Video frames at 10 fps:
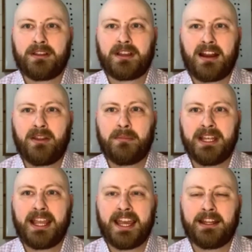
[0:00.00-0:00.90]
kind of the
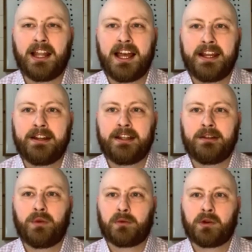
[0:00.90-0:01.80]
big headline
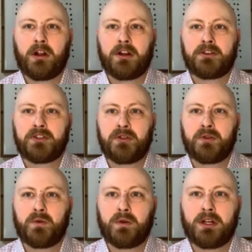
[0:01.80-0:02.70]
with regard
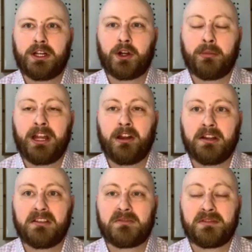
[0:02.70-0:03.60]
to urban
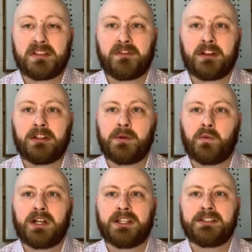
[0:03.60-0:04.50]
areas specifically
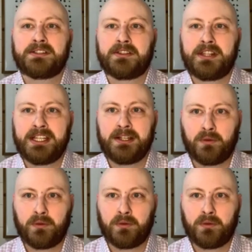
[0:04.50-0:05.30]
was the